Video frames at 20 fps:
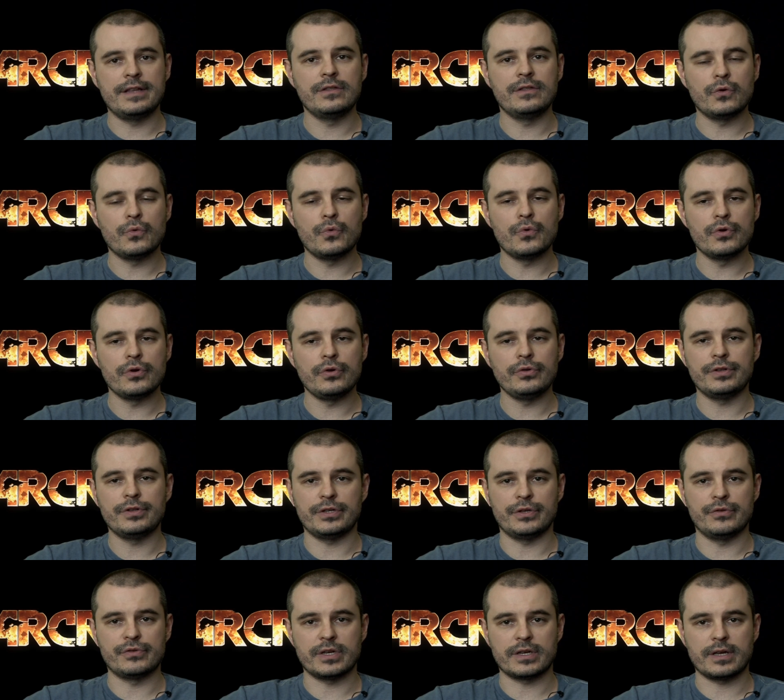in the world
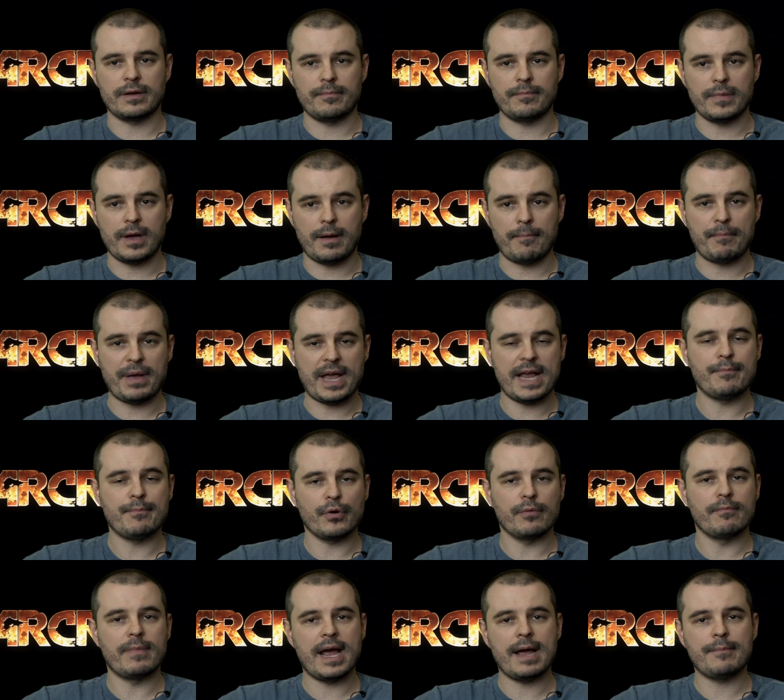using a, a,
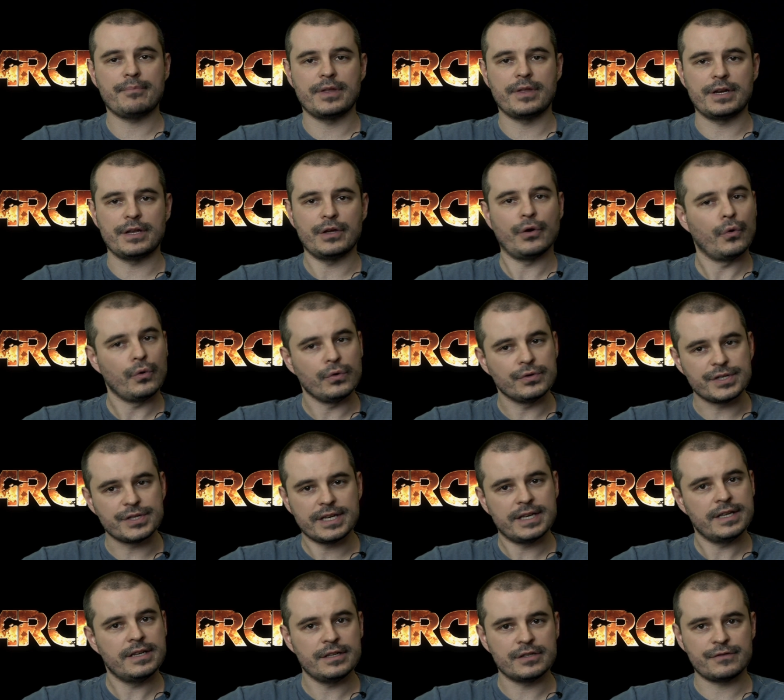paper map that he holds
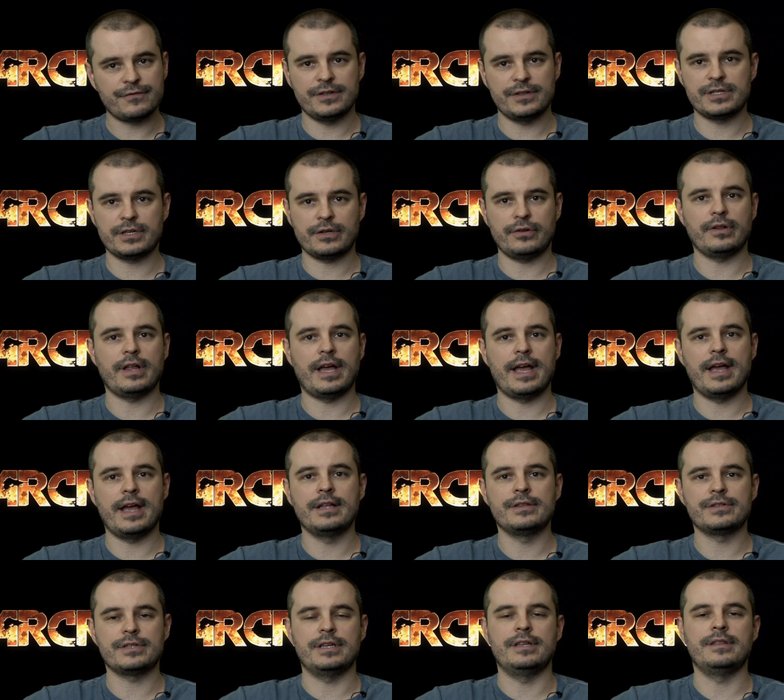in his physical
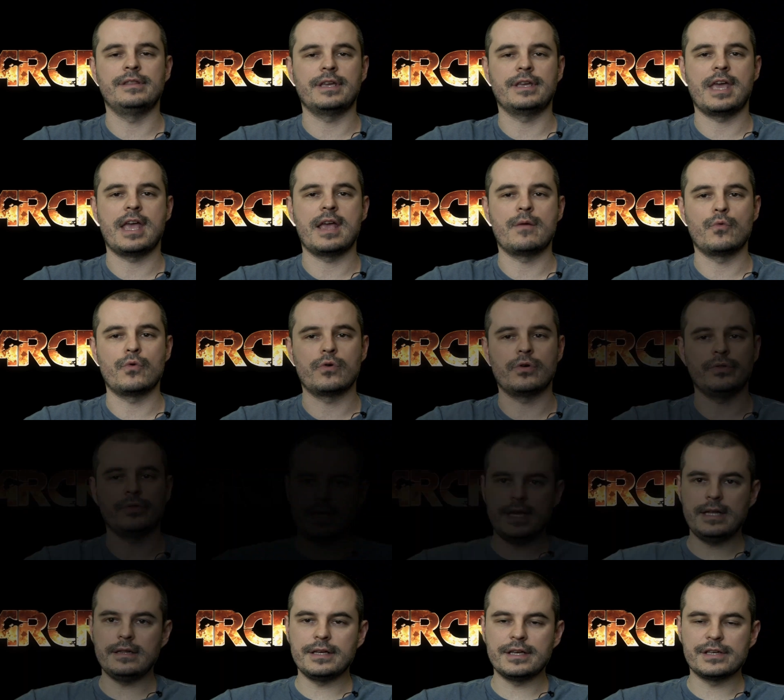hands in the game world.
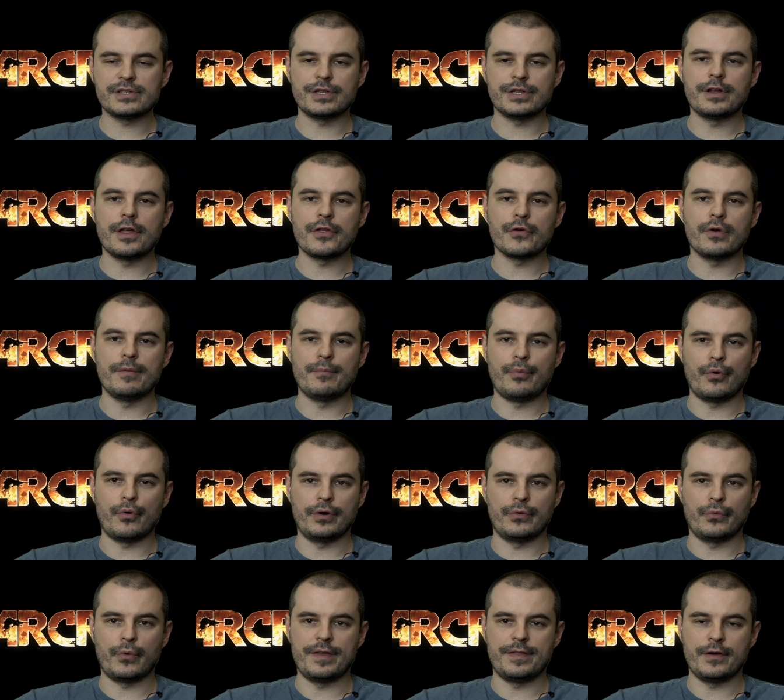Healing is another
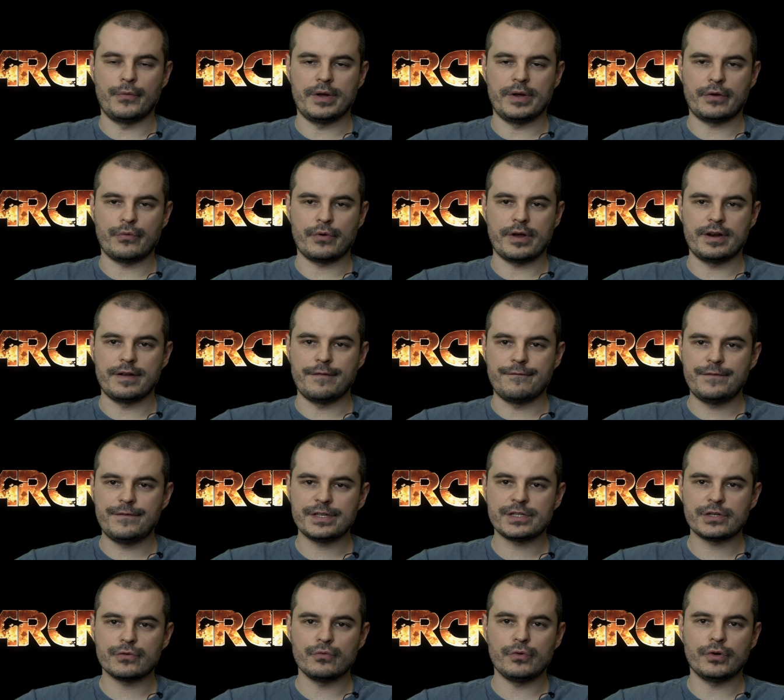important way that we create a
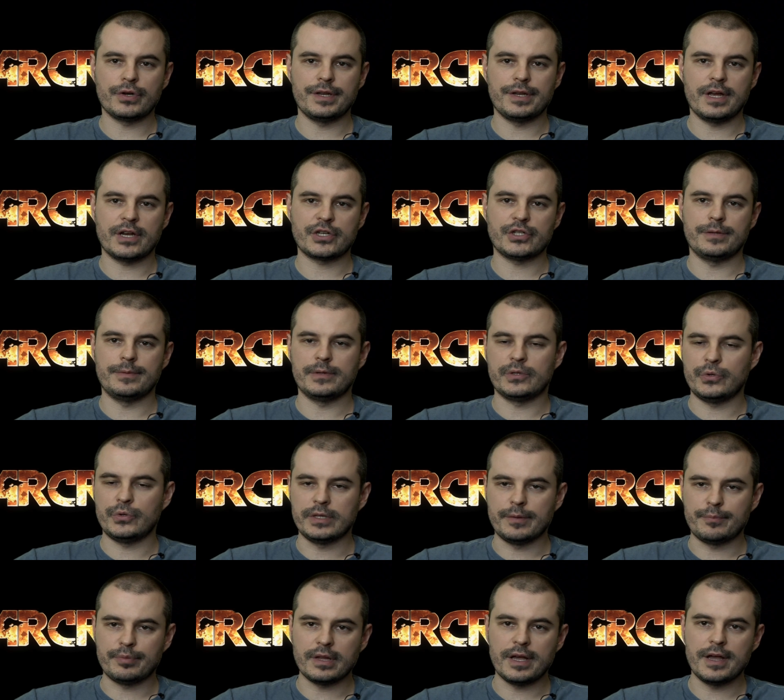visceral connection between
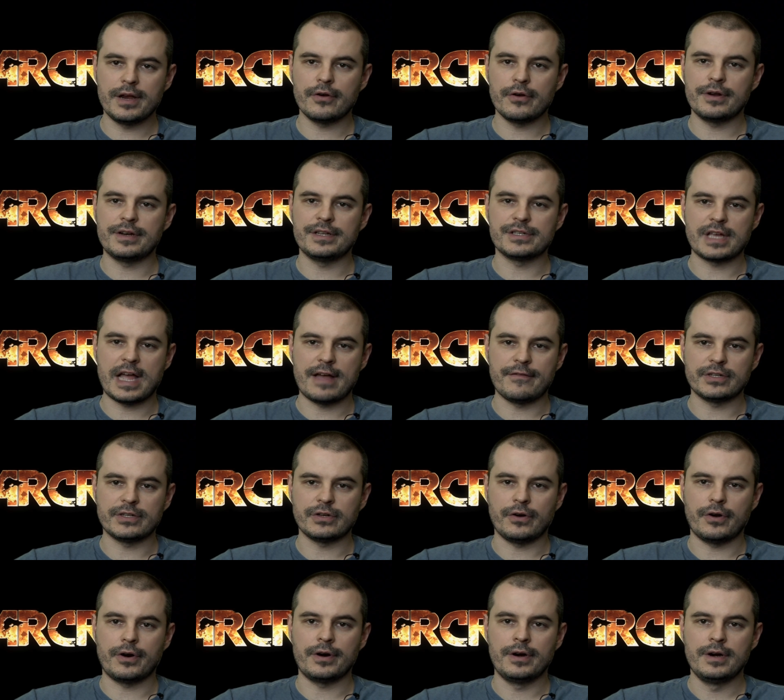the player and his
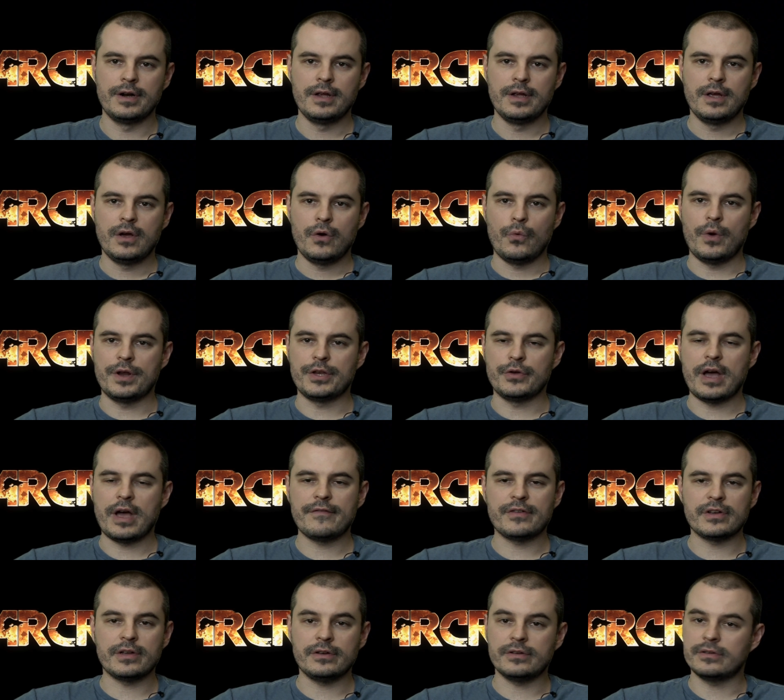avatar. When you
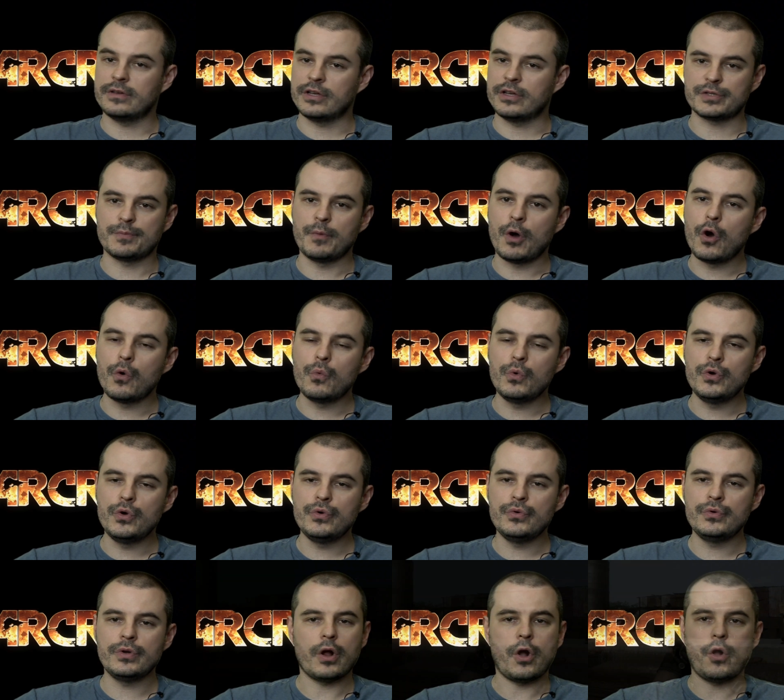have a, a small
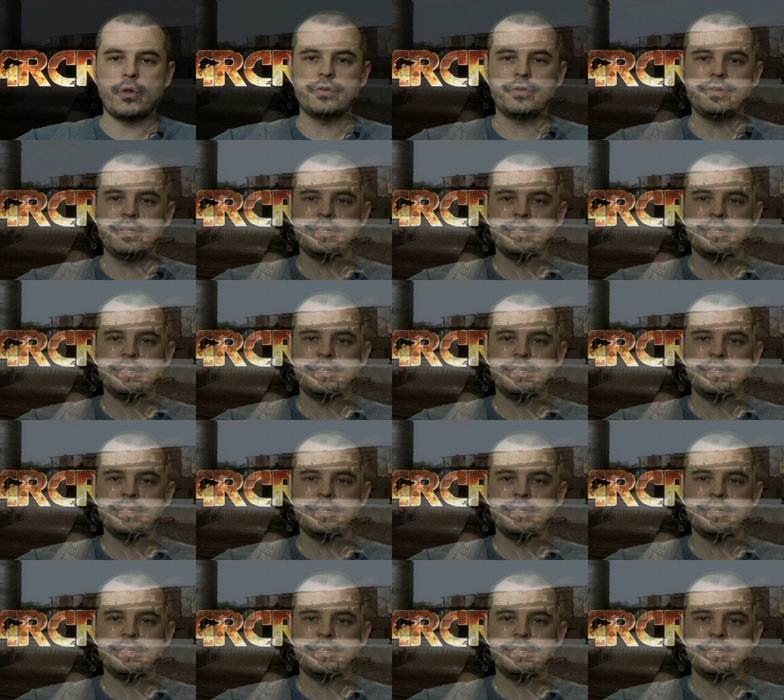wound, all you